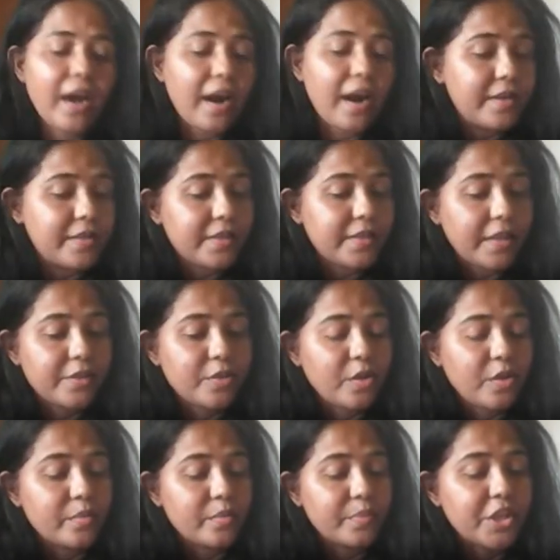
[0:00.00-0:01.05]
art science
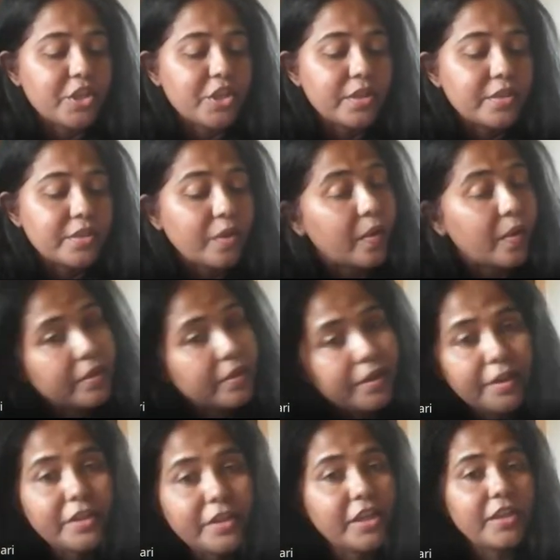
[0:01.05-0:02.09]
collaborations already
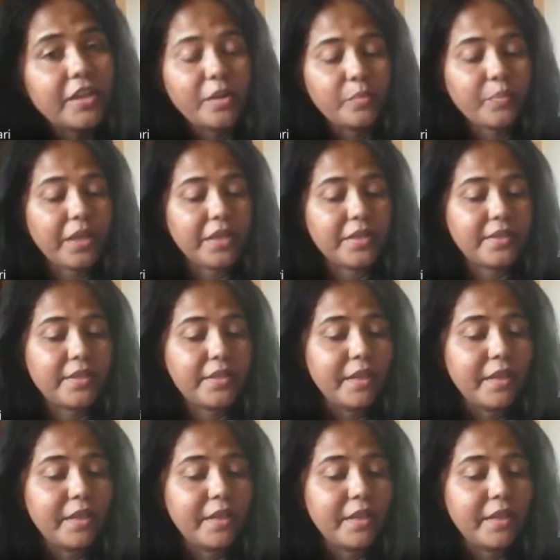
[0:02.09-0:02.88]
taking place.